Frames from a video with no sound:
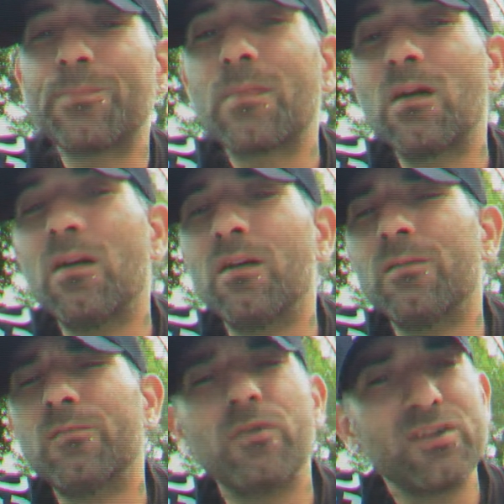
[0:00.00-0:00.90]

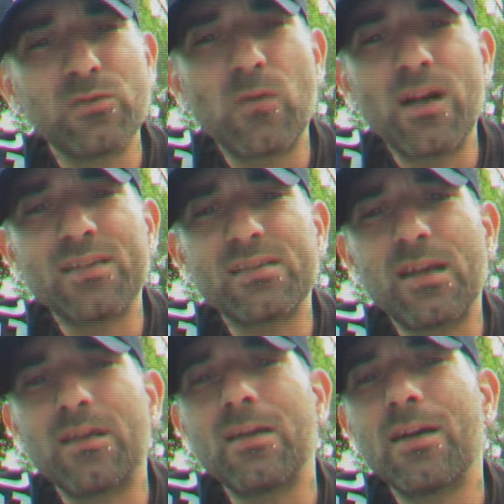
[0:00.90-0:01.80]
Reason why I
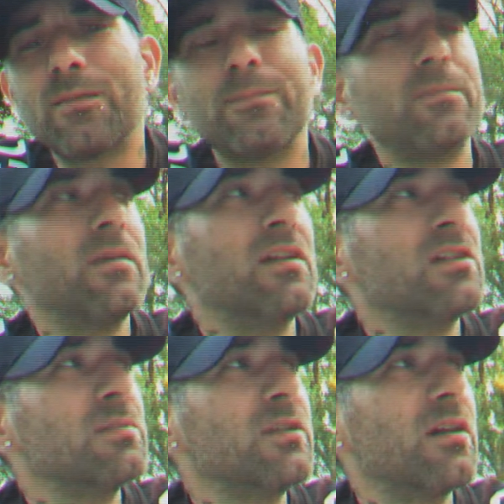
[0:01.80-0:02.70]
say that
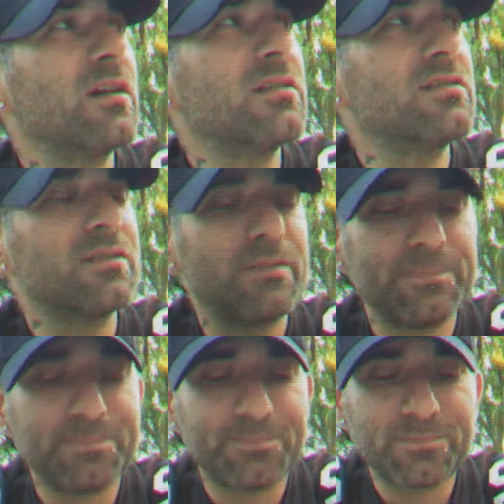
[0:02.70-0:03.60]
is because,
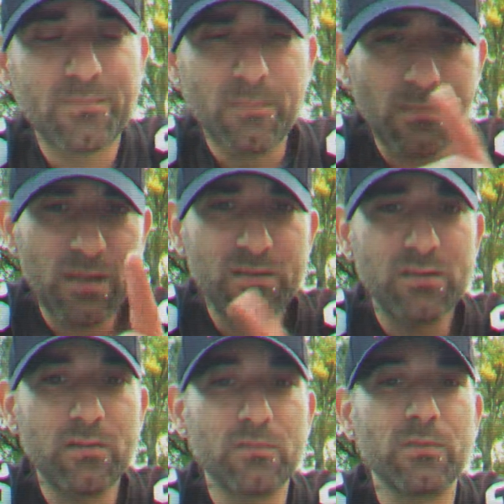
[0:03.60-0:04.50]

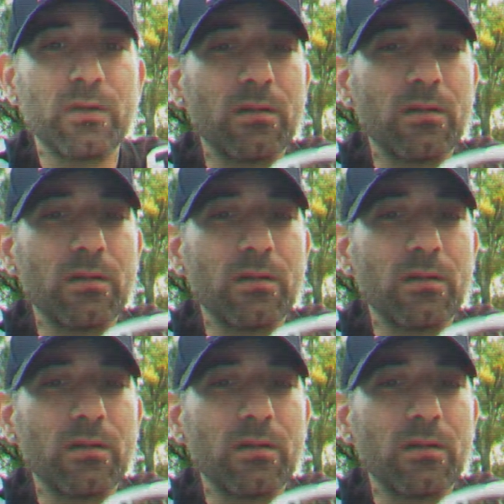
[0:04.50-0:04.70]
excuse me,